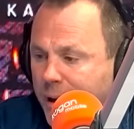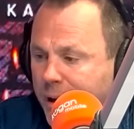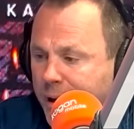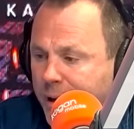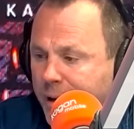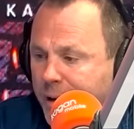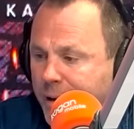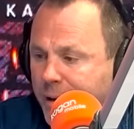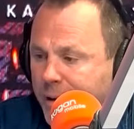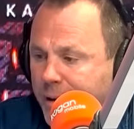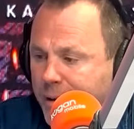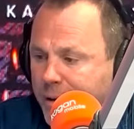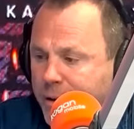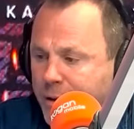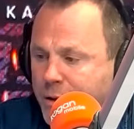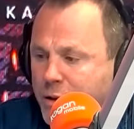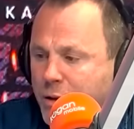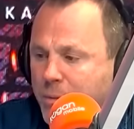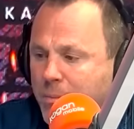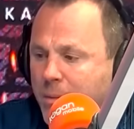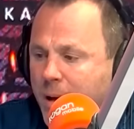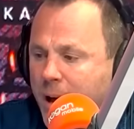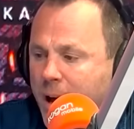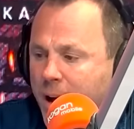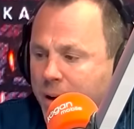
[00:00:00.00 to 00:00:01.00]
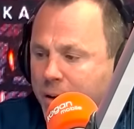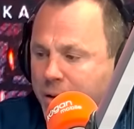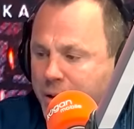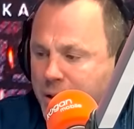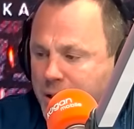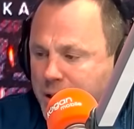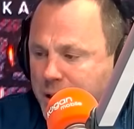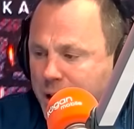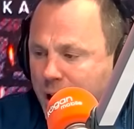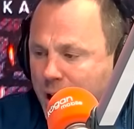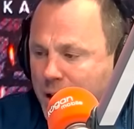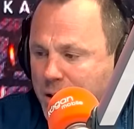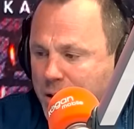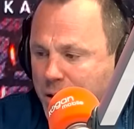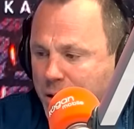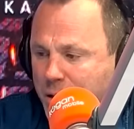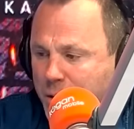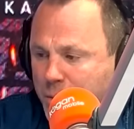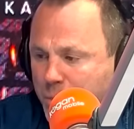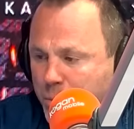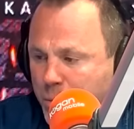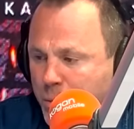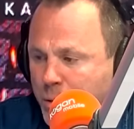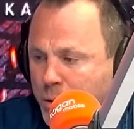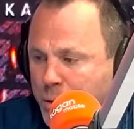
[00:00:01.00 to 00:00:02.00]
and the Jamara
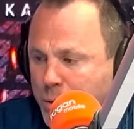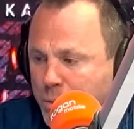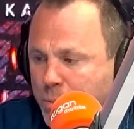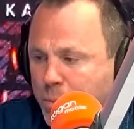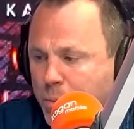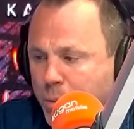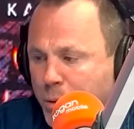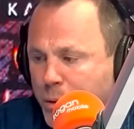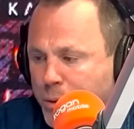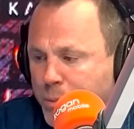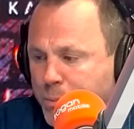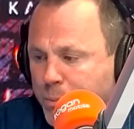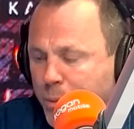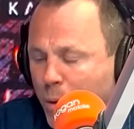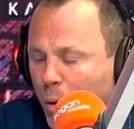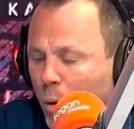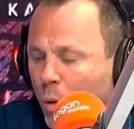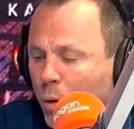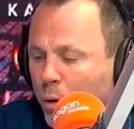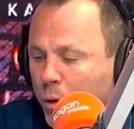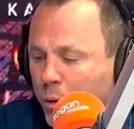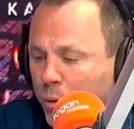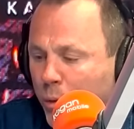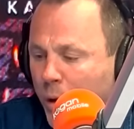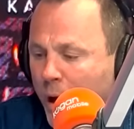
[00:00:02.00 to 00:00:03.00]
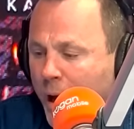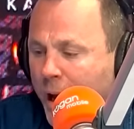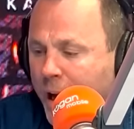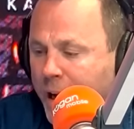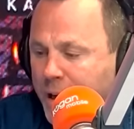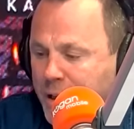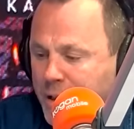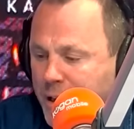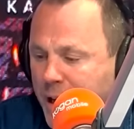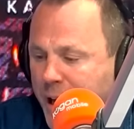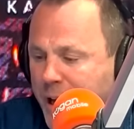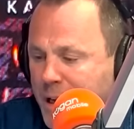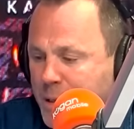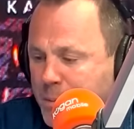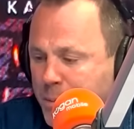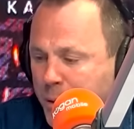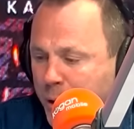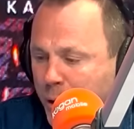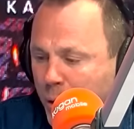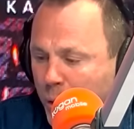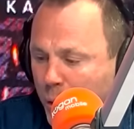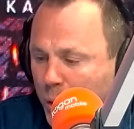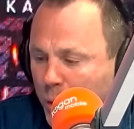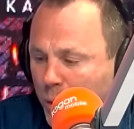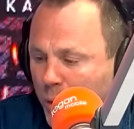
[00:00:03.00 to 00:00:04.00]
discussion was all the rage and has
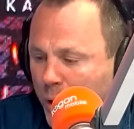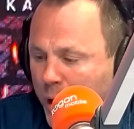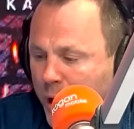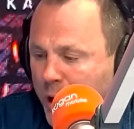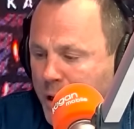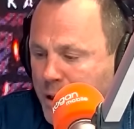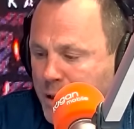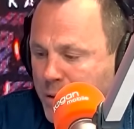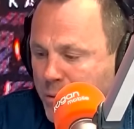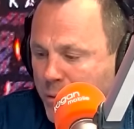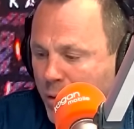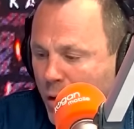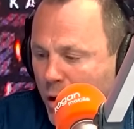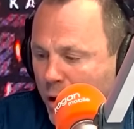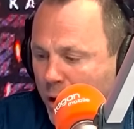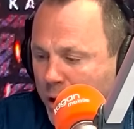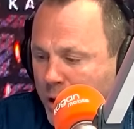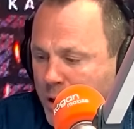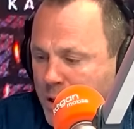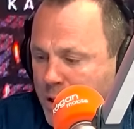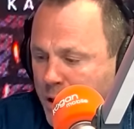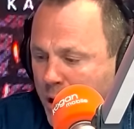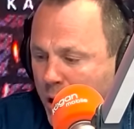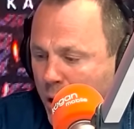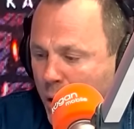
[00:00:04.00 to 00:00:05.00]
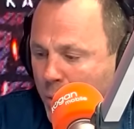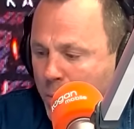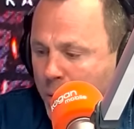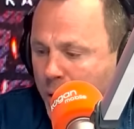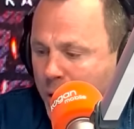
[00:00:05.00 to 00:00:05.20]
been all the rage, and rightly so.